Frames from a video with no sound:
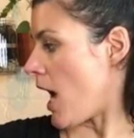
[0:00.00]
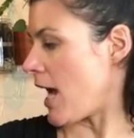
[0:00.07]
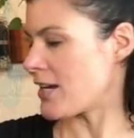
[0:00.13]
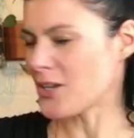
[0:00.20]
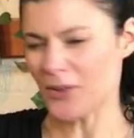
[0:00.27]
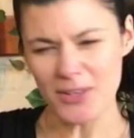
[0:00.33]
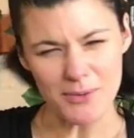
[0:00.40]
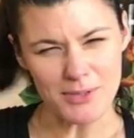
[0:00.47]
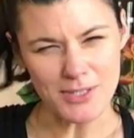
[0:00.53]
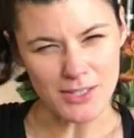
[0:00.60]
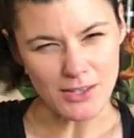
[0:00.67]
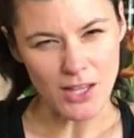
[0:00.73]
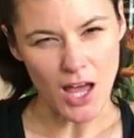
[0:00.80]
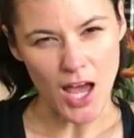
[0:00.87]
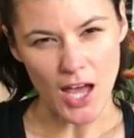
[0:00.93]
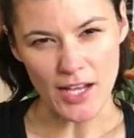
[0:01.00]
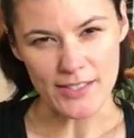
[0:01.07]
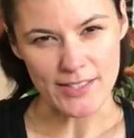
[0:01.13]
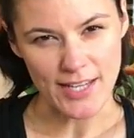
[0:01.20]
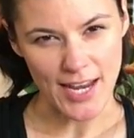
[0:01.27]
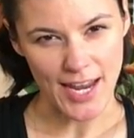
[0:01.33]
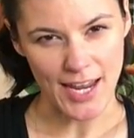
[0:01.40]
I know that was a lot
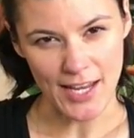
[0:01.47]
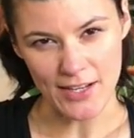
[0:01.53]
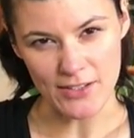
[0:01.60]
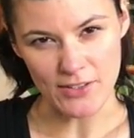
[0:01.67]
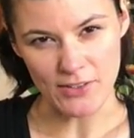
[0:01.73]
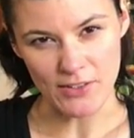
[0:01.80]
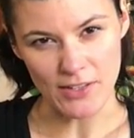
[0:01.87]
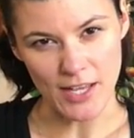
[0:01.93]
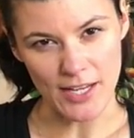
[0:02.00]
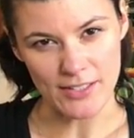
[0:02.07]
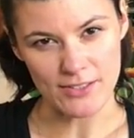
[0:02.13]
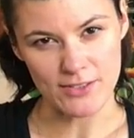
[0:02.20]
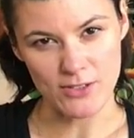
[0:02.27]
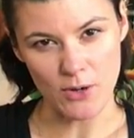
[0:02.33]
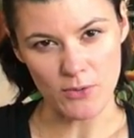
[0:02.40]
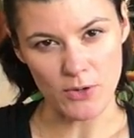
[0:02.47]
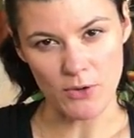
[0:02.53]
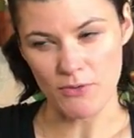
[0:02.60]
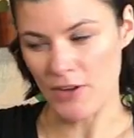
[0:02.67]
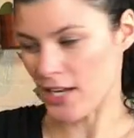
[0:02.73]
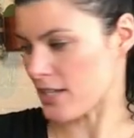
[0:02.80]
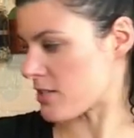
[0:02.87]
to handle. I don't know
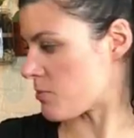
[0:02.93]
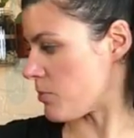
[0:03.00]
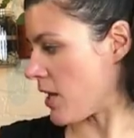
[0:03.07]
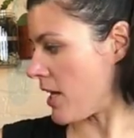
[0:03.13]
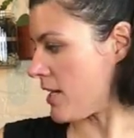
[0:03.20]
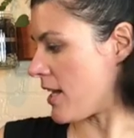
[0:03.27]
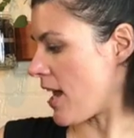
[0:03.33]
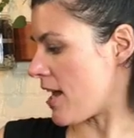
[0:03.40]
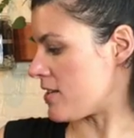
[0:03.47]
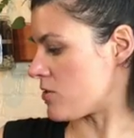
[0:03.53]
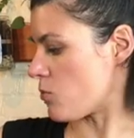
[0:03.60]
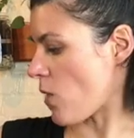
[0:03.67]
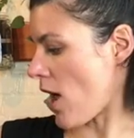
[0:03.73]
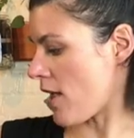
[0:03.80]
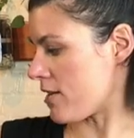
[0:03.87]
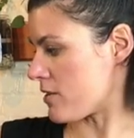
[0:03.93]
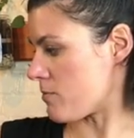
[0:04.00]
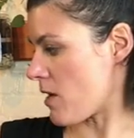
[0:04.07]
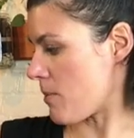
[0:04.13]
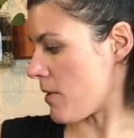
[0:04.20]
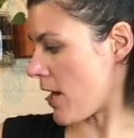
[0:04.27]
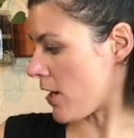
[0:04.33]
if I explained it as well as
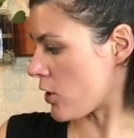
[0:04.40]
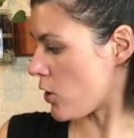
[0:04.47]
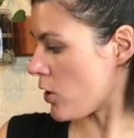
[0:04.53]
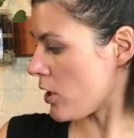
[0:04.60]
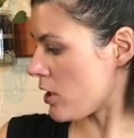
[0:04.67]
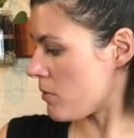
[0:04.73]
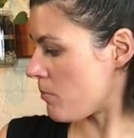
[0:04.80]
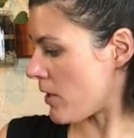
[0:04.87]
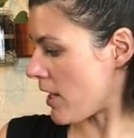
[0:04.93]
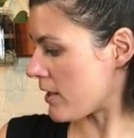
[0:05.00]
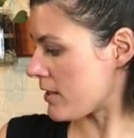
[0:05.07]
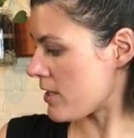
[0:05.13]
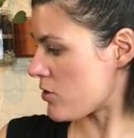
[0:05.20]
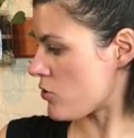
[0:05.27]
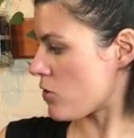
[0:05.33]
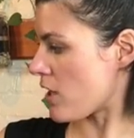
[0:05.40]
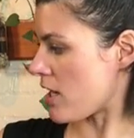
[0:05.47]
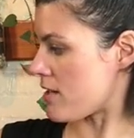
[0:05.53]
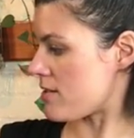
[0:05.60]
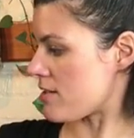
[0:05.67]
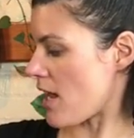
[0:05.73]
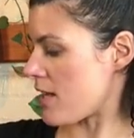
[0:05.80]
maybe I could, but at least you get
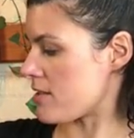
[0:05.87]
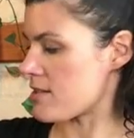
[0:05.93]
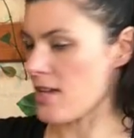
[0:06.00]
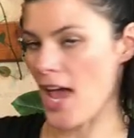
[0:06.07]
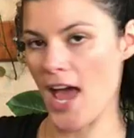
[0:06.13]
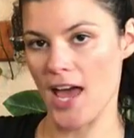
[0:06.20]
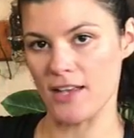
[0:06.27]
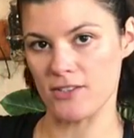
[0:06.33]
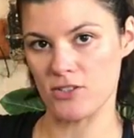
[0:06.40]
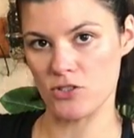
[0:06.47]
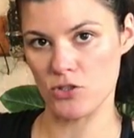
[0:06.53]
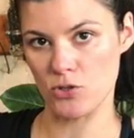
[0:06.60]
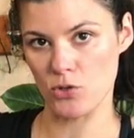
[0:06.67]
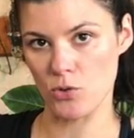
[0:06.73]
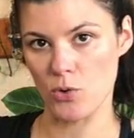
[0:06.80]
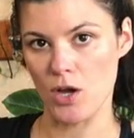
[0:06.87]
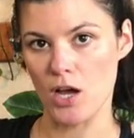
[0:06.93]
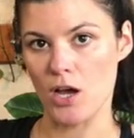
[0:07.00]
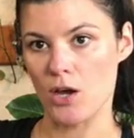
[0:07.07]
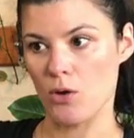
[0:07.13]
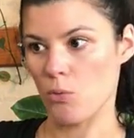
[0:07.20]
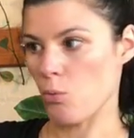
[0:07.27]
a sense as to
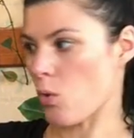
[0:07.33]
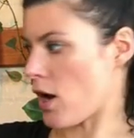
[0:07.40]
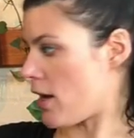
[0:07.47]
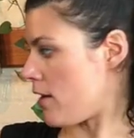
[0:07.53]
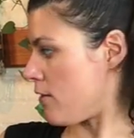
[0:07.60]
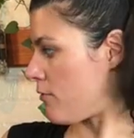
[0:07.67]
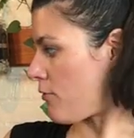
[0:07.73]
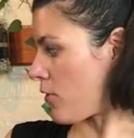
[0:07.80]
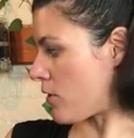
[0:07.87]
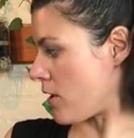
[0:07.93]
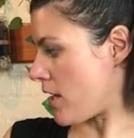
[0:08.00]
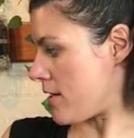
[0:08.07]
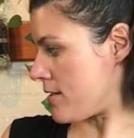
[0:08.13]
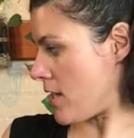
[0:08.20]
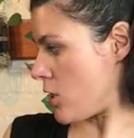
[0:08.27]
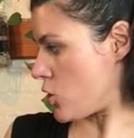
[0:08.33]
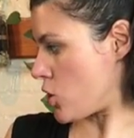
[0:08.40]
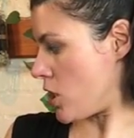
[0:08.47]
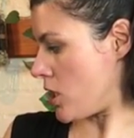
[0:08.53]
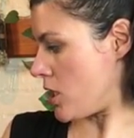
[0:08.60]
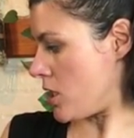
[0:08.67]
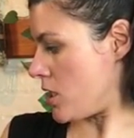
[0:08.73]
what
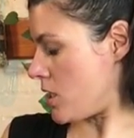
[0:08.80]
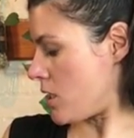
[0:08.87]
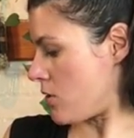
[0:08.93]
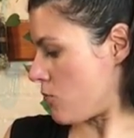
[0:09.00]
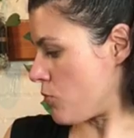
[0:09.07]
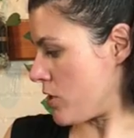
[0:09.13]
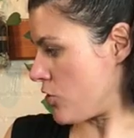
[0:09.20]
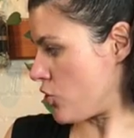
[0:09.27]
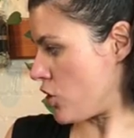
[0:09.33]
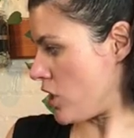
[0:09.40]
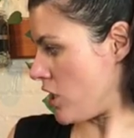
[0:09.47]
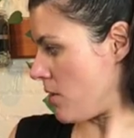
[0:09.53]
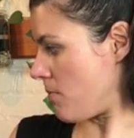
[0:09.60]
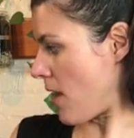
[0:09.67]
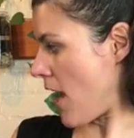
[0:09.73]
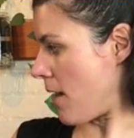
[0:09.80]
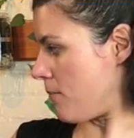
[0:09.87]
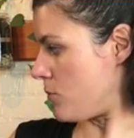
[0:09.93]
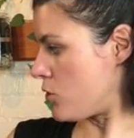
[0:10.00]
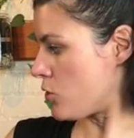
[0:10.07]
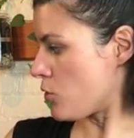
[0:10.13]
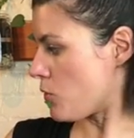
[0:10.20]
fertilization regime
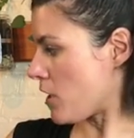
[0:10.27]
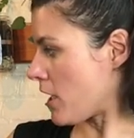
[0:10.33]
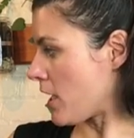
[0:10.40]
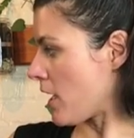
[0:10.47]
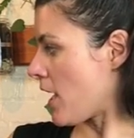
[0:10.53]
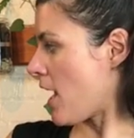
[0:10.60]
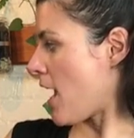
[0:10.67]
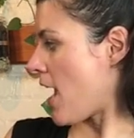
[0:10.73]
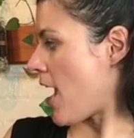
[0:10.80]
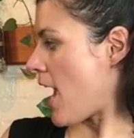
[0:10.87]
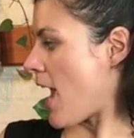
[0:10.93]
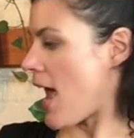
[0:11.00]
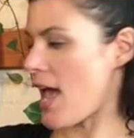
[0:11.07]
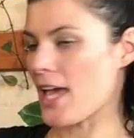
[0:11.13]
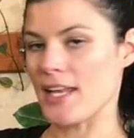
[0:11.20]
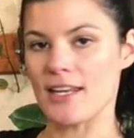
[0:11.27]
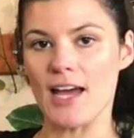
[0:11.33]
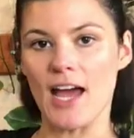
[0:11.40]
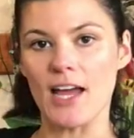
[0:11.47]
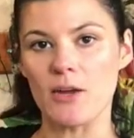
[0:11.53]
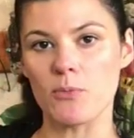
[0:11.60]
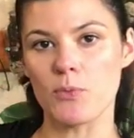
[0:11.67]
I'm doing. And
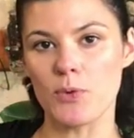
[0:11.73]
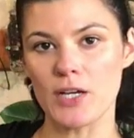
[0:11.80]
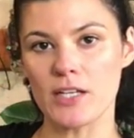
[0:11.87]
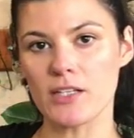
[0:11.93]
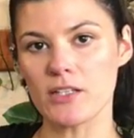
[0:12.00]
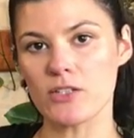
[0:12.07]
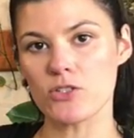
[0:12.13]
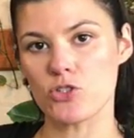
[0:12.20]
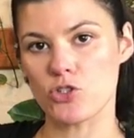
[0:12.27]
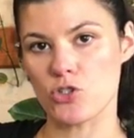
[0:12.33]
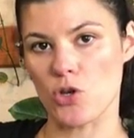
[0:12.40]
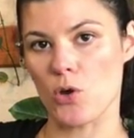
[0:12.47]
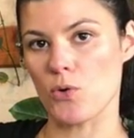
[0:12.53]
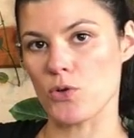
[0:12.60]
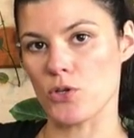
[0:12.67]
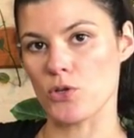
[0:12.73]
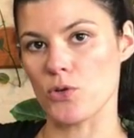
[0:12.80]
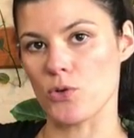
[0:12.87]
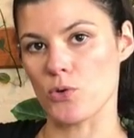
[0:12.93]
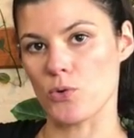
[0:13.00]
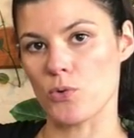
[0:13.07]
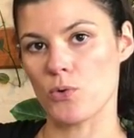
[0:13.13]
I will show
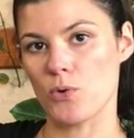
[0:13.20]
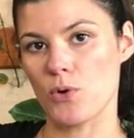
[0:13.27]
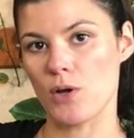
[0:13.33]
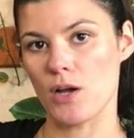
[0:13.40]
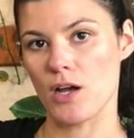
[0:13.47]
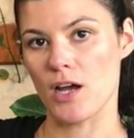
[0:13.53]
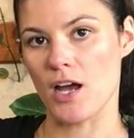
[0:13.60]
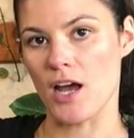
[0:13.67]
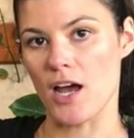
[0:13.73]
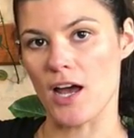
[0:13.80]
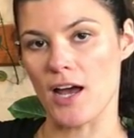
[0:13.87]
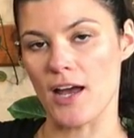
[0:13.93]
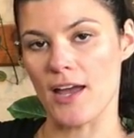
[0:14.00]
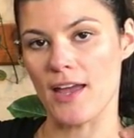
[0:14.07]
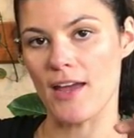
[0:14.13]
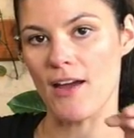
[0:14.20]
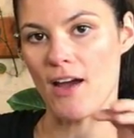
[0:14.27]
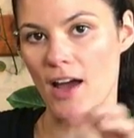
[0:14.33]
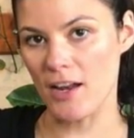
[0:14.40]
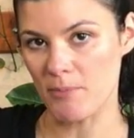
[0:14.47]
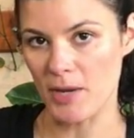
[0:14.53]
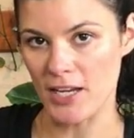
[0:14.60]
you
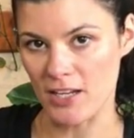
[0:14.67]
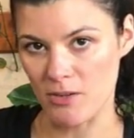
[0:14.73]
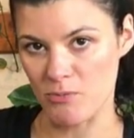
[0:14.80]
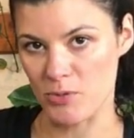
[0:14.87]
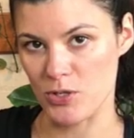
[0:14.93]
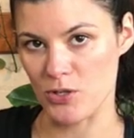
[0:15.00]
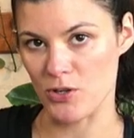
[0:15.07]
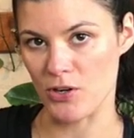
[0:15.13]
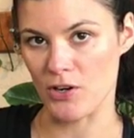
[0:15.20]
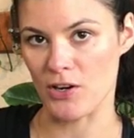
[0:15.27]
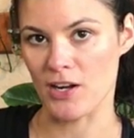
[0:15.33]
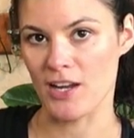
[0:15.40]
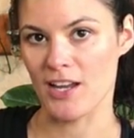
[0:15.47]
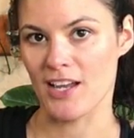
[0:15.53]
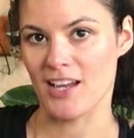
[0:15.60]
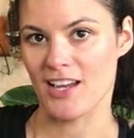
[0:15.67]
on my computer